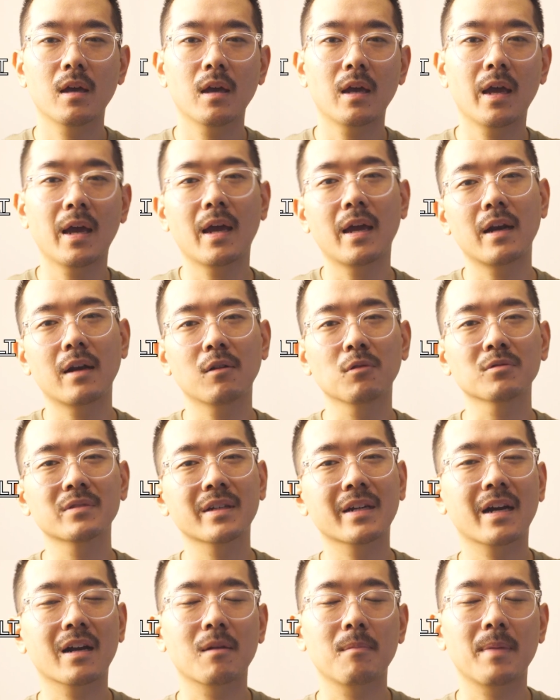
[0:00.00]
and
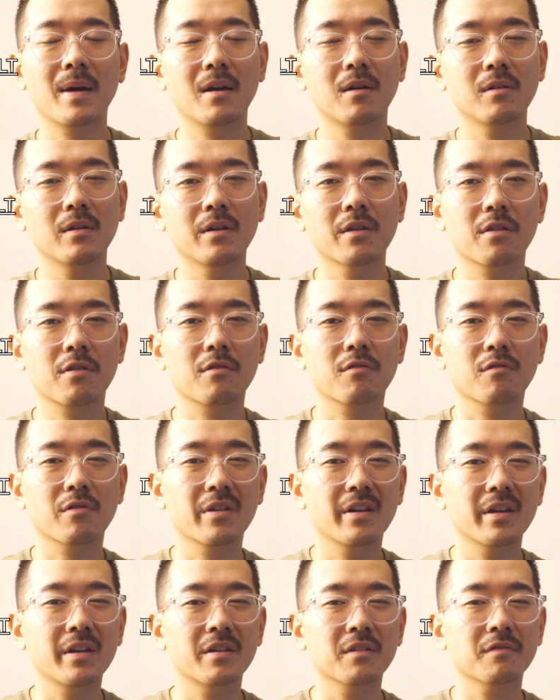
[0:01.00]
only got about a
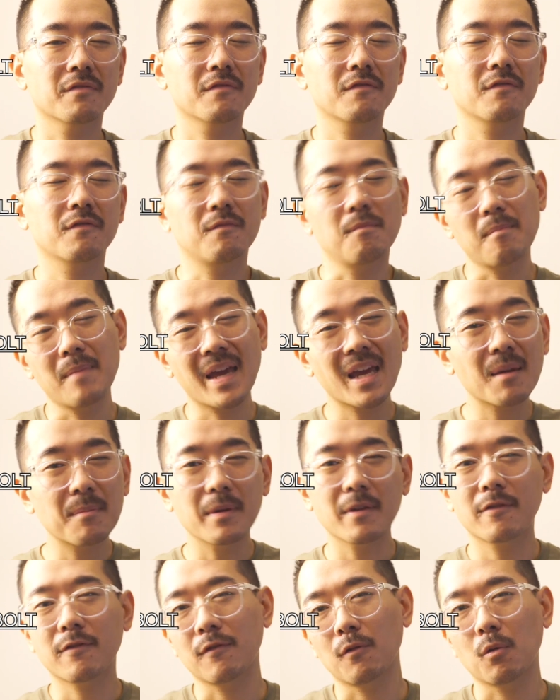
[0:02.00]
3 to
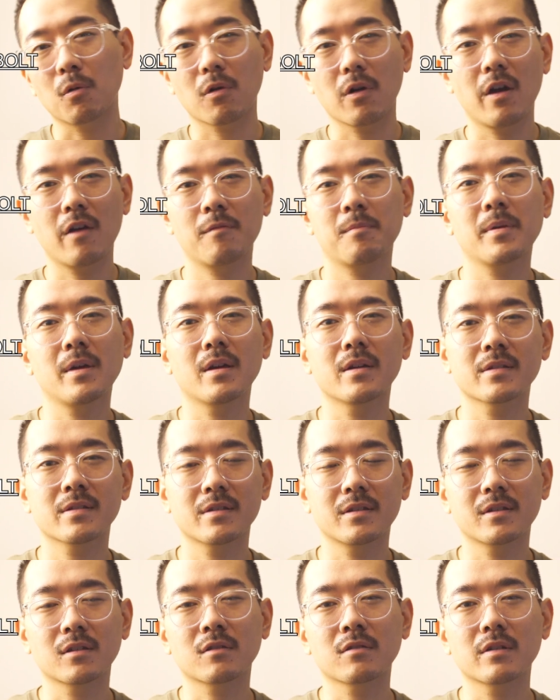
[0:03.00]
maybe 4
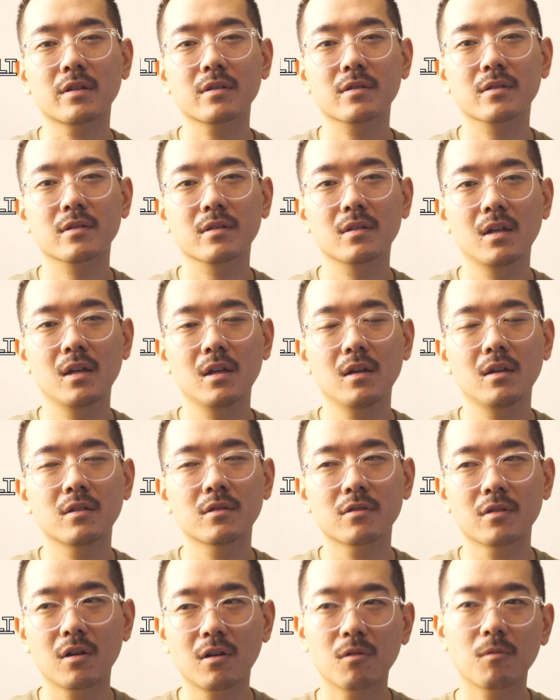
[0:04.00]
FPS increase.
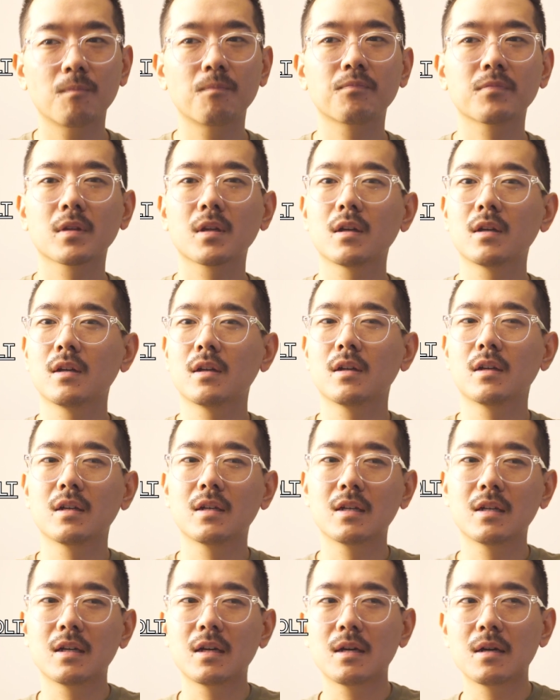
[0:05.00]
So
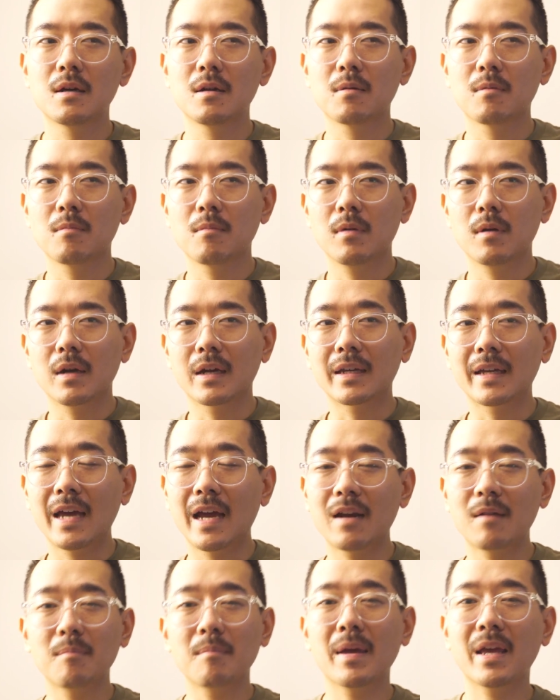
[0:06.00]

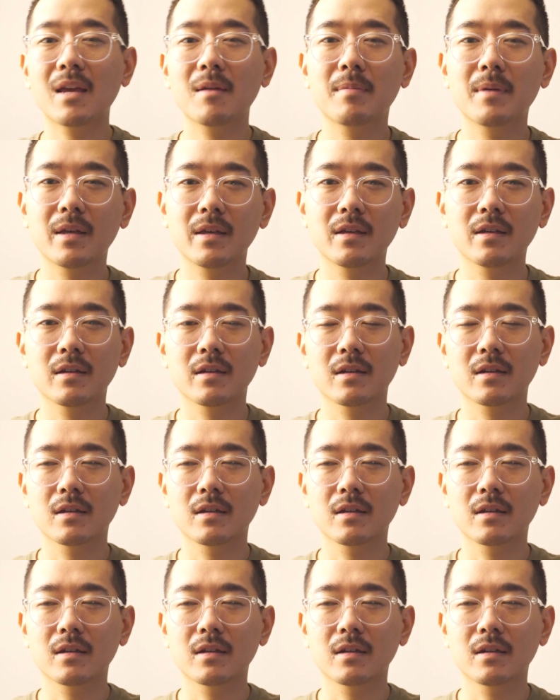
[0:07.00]
again, maybe